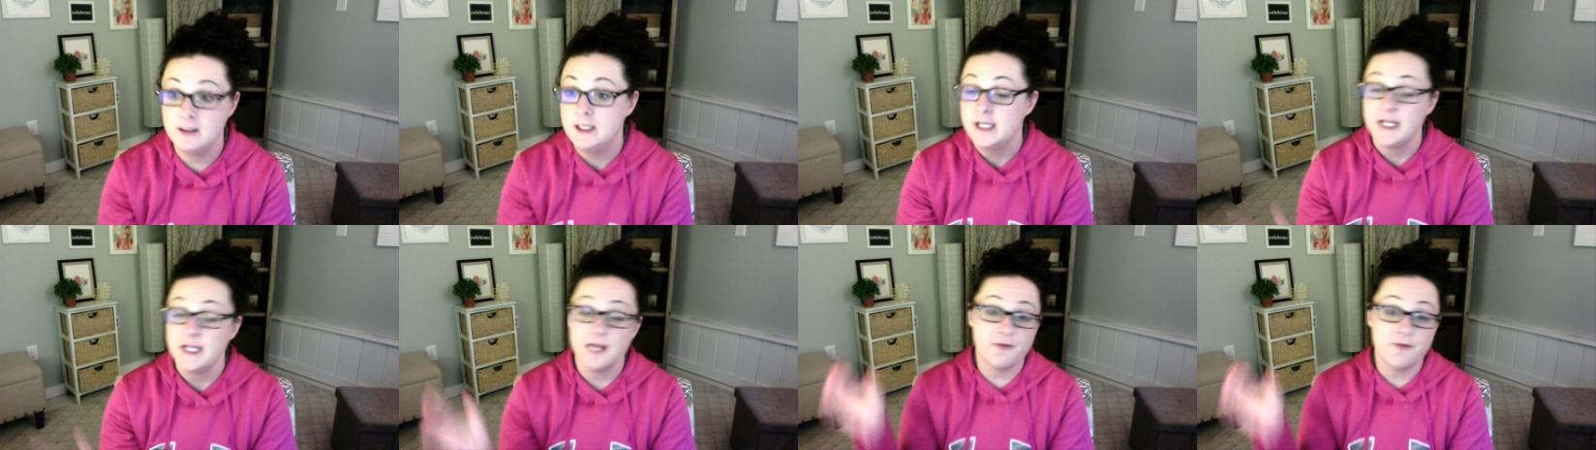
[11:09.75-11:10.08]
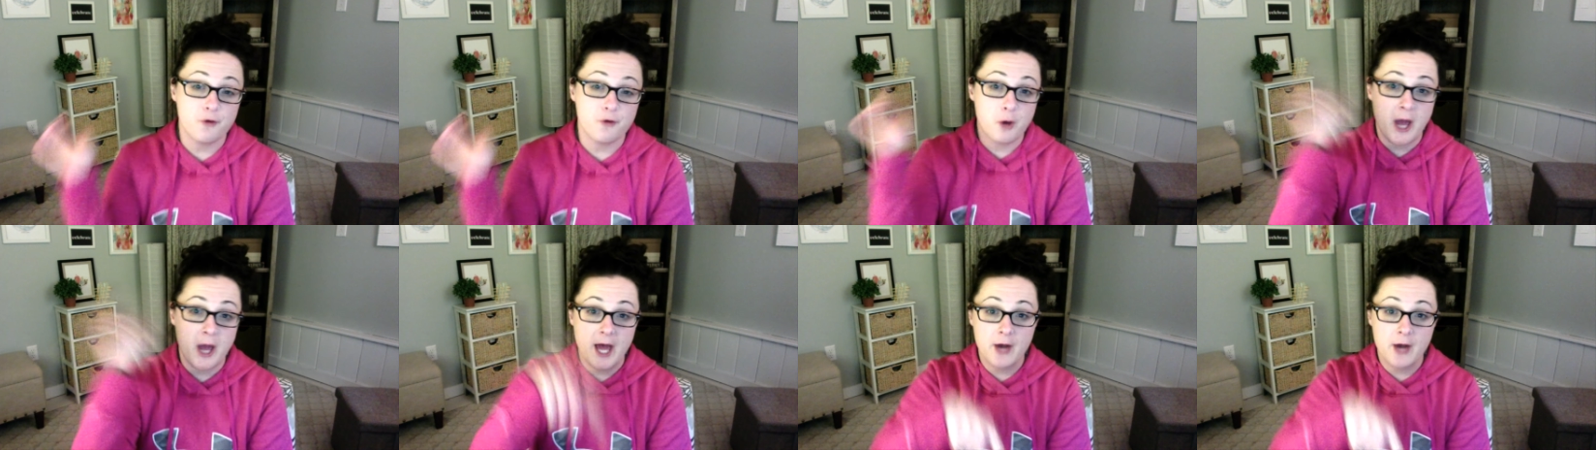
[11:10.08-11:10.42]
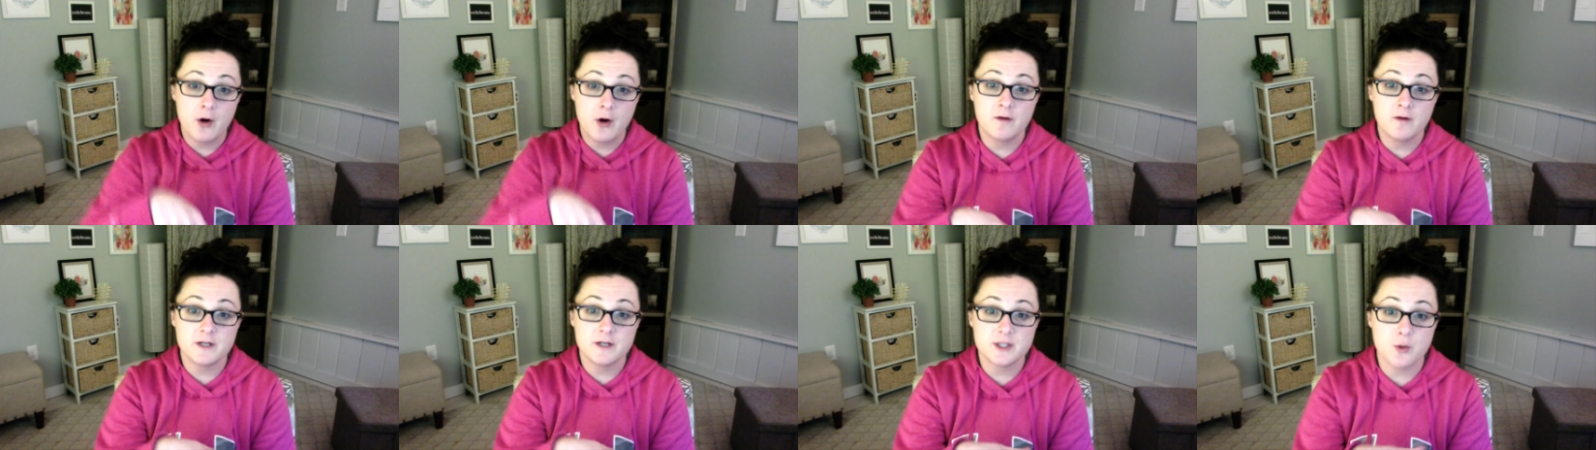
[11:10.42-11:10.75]
If you head
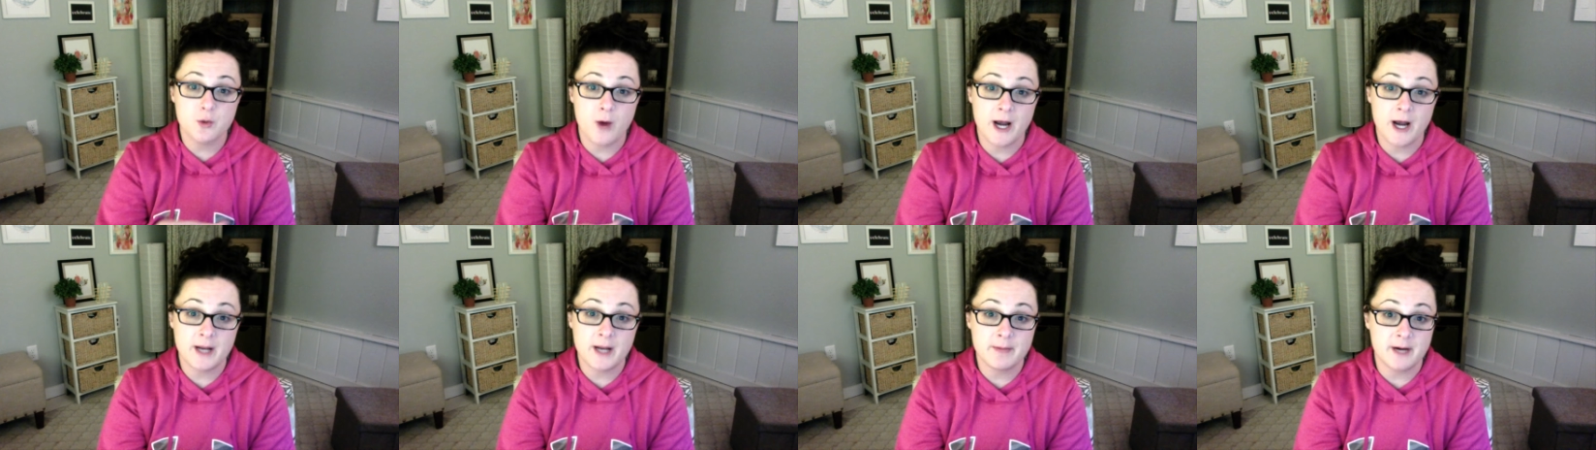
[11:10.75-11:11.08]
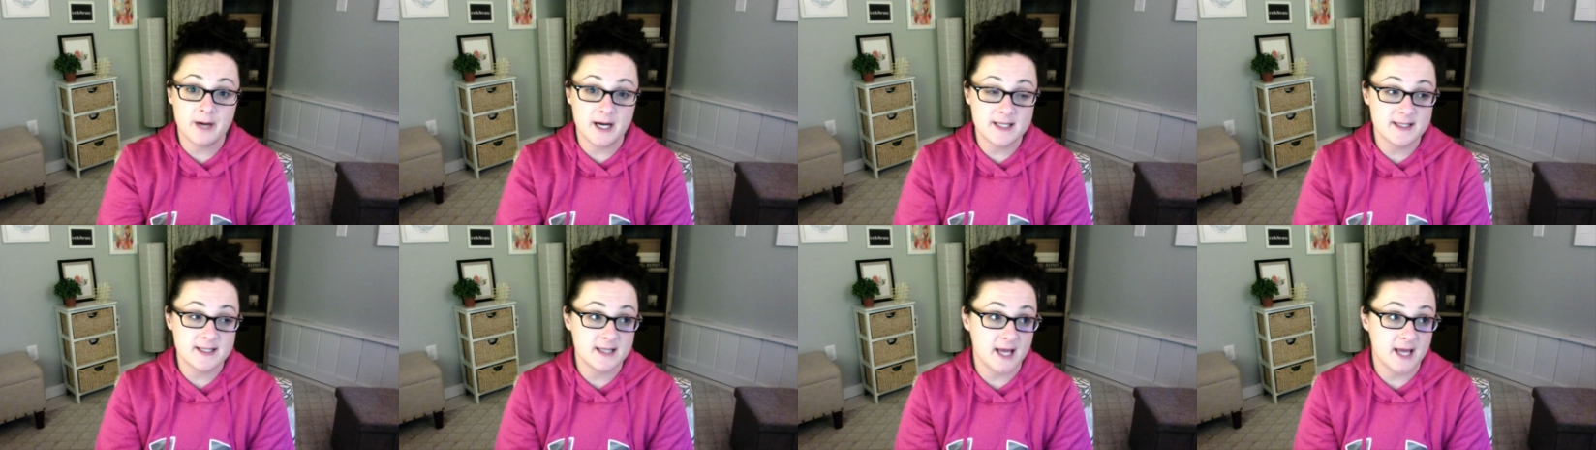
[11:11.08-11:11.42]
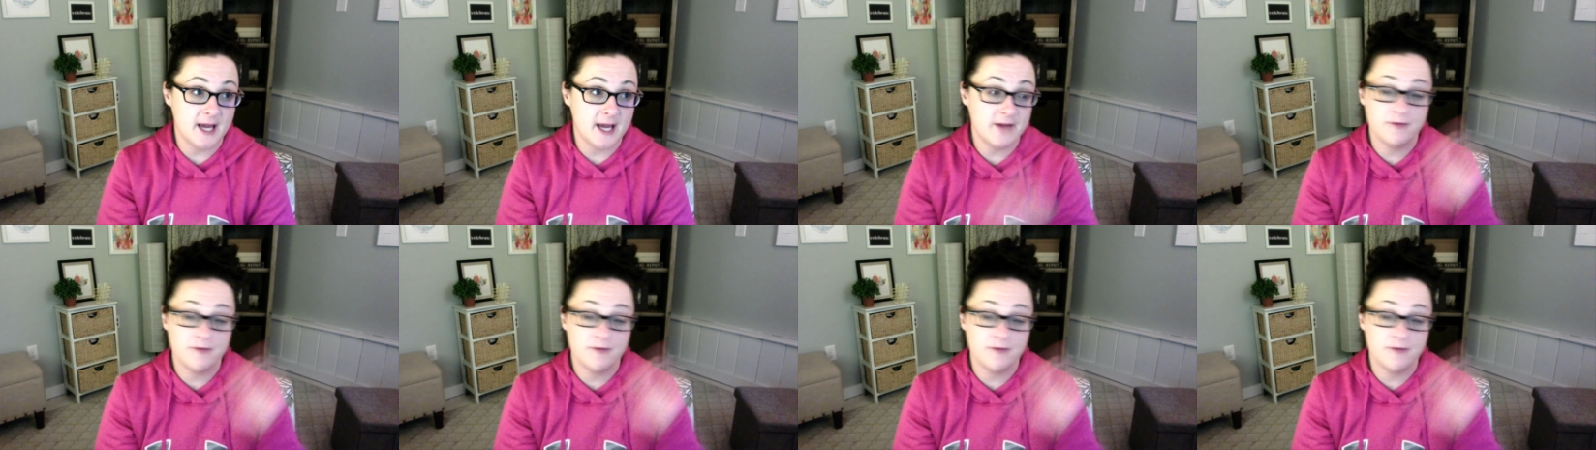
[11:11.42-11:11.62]
over to Wedding Boss Life,